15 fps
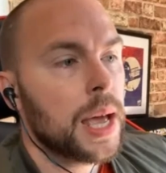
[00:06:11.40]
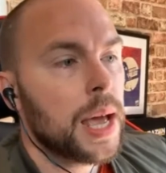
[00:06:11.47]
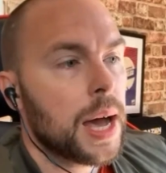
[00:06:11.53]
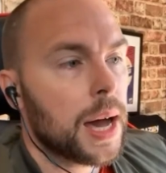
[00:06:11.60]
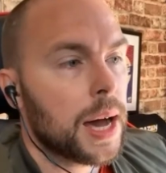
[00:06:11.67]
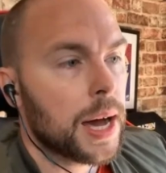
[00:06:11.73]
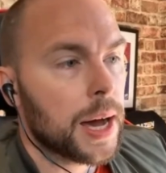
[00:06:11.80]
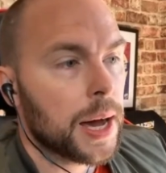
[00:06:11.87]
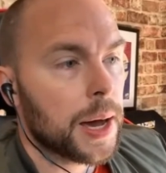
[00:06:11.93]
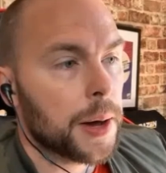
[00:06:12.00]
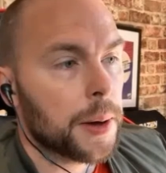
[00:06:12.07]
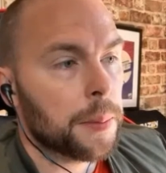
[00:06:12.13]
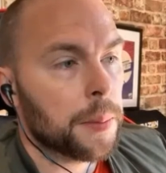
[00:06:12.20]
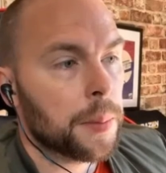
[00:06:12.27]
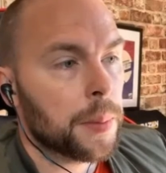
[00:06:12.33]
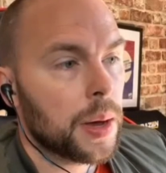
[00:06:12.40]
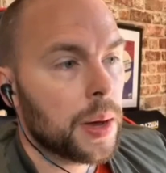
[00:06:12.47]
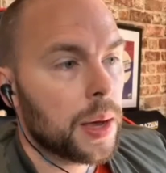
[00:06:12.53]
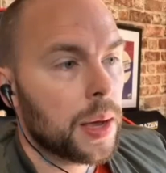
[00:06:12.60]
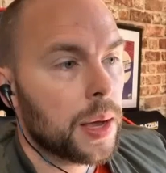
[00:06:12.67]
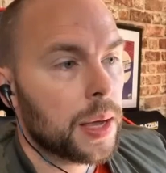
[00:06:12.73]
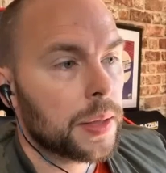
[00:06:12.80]
So
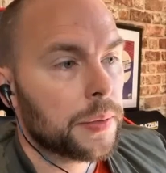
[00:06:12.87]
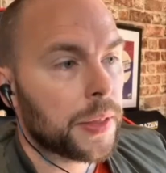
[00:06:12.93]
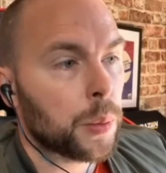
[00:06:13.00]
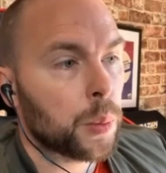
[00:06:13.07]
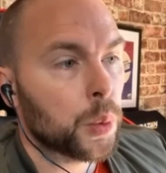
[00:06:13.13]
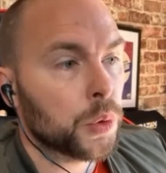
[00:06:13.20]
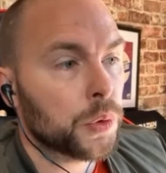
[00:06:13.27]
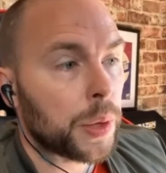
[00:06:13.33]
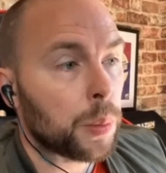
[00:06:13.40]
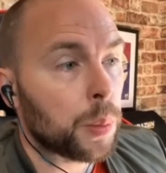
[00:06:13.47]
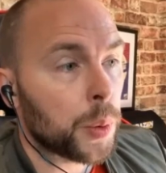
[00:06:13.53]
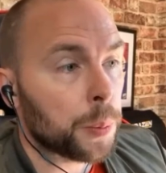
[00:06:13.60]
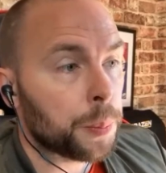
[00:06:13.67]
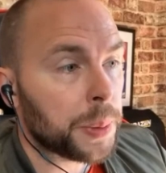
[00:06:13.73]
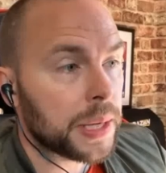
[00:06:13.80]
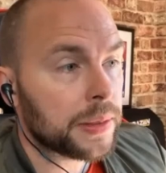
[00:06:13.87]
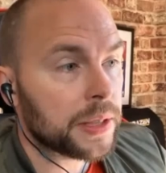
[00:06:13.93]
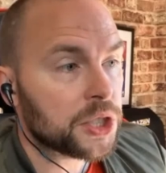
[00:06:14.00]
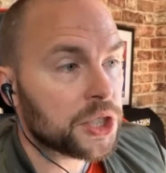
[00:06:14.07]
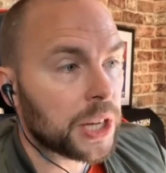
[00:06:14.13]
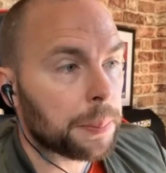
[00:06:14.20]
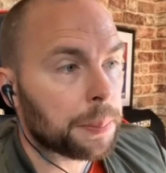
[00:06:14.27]
they should have. They will be in the
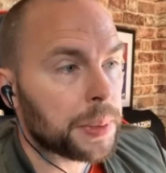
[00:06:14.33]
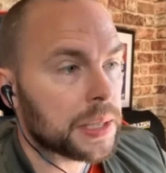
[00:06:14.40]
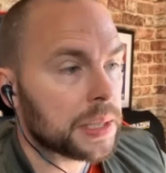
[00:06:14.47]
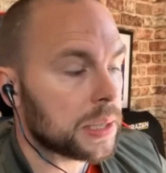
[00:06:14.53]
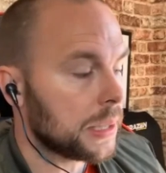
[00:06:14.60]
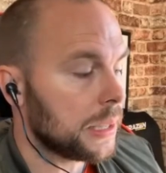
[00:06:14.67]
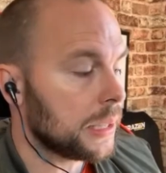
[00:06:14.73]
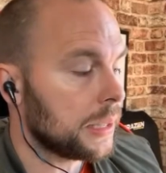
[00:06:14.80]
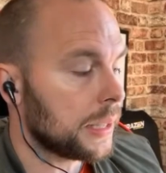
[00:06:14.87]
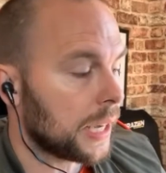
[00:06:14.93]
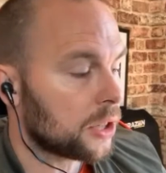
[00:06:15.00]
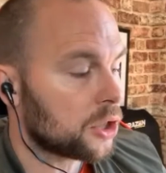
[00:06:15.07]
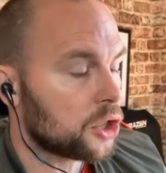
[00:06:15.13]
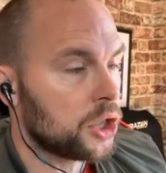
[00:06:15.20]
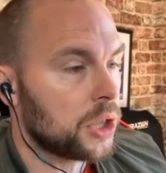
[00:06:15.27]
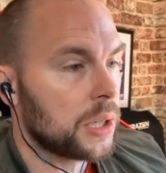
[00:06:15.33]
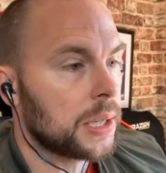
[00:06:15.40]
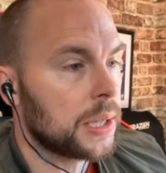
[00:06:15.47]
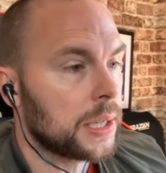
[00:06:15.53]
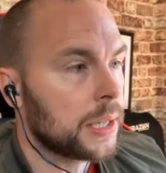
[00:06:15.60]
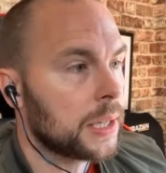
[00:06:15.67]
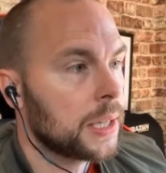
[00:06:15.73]
Champions League next
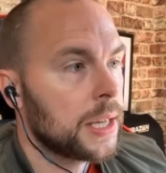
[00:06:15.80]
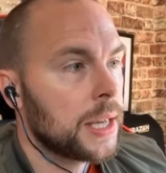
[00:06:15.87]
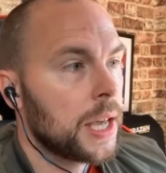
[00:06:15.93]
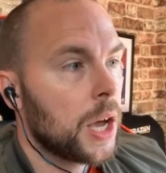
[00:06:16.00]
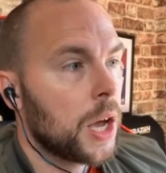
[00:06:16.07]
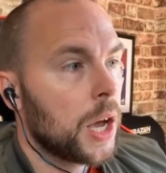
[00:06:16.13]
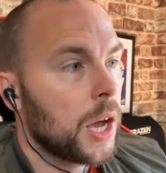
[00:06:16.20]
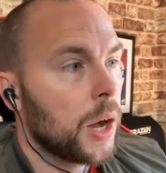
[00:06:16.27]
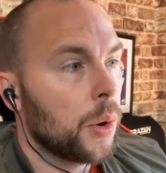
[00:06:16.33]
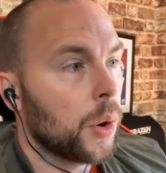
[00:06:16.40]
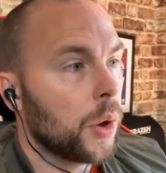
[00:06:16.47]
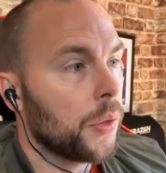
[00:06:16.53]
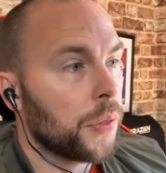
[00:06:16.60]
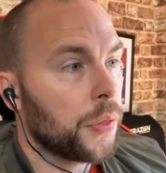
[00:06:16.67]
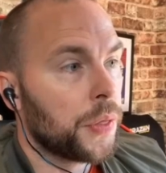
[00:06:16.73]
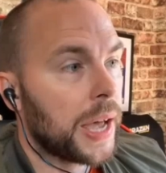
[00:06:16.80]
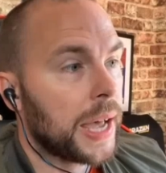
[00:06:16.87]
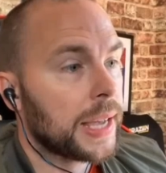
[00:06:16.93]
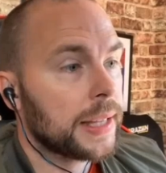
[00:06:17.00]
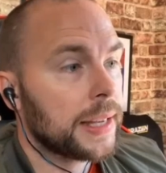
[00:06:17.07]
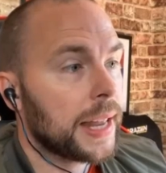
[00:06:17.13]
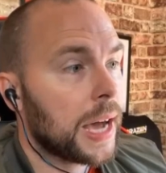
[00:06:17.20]
year. That
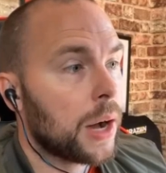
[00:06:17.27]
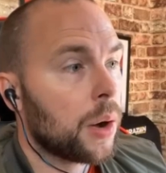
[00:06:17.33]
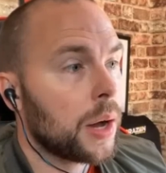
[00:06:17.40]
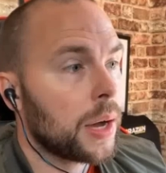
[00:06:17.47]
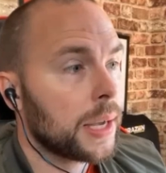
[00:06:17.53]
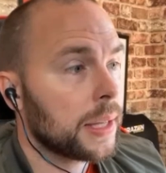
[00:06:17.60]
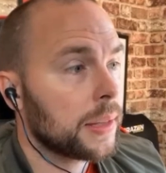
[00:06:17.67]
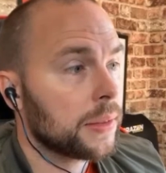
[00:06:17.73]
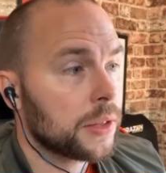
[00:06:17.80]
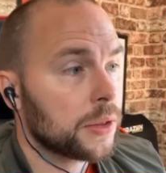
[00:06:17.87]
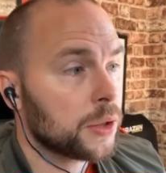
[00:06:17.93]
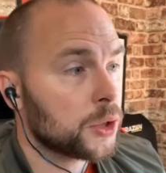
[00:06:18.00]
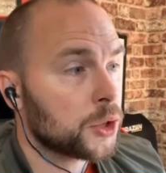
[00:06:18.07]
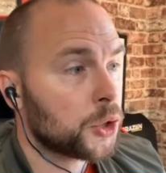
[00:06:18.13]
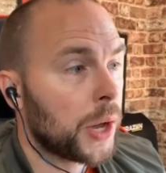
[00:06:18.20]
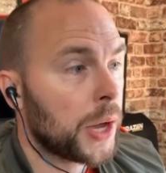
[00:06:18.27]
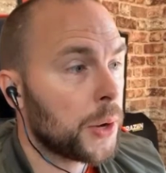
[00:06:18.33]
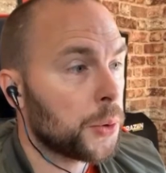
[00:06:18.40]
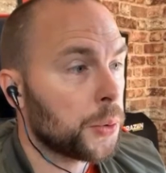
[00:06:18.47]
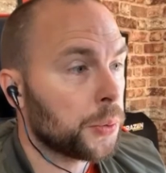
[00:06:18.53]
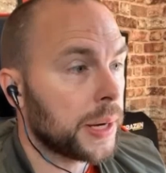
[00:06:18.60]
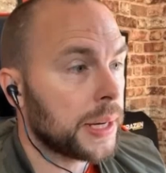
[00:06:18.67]
now, the
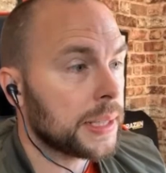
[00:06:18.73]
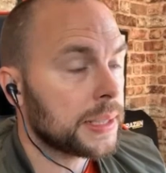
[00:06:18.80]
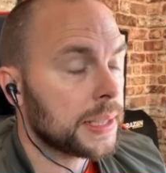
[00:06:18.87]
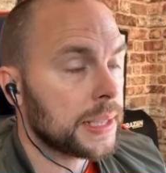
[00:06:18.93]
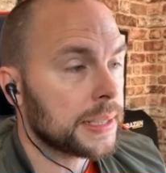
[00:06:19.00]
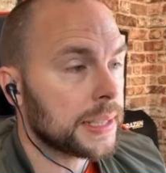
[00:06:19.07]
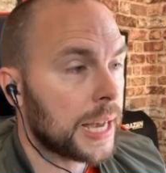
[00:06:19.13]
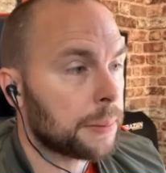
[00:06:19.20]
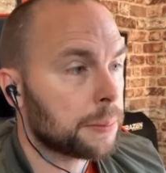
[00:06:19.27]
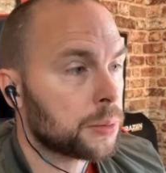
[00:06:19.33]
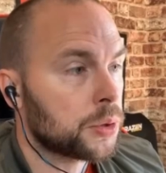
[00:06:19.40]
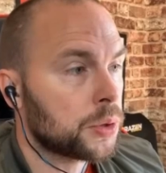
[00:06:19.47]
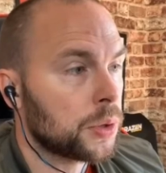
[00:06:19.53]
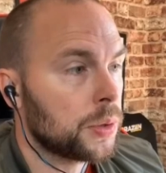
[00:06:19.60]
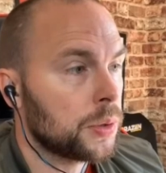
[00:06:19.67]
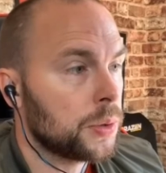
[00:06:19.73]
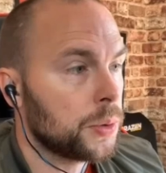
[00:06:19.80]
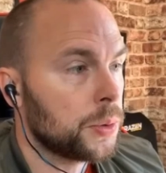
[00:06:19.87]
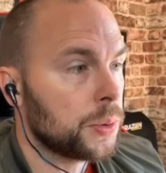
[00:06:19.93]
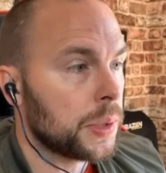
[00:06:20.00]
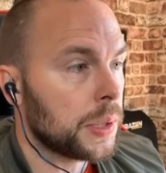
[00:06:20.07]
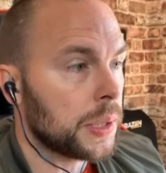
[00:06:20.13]
title race is
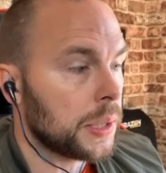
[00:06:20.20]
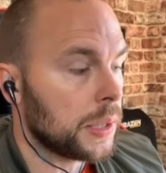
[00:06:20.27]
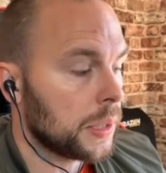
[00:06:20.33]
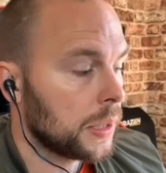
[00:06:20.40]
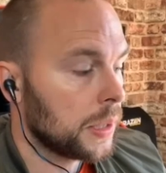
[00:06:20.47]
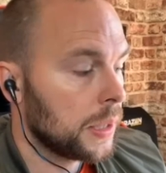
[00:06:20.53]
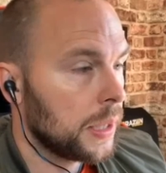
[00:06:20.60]
absolutely.